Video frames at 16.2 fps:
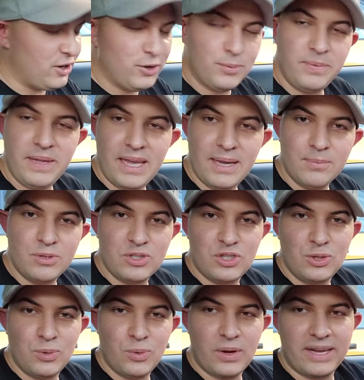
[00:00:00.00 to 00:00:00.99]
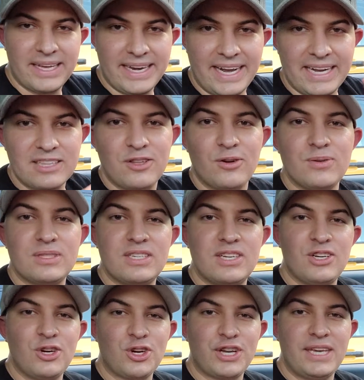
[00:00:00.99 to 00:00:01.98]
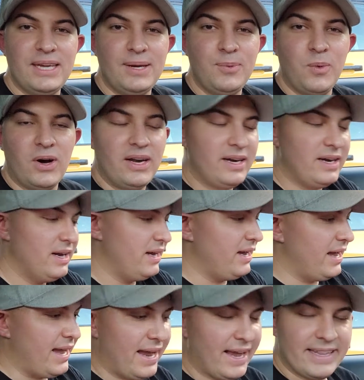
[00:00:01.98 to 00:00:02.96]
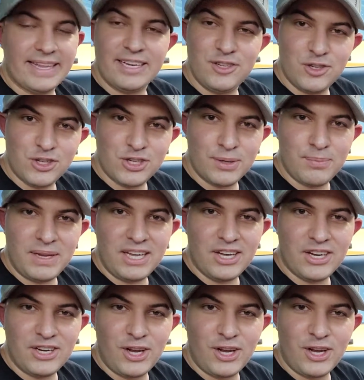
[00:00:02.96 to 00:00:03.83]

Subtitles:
you'll be able to connect those to your key 1, and that you should be good to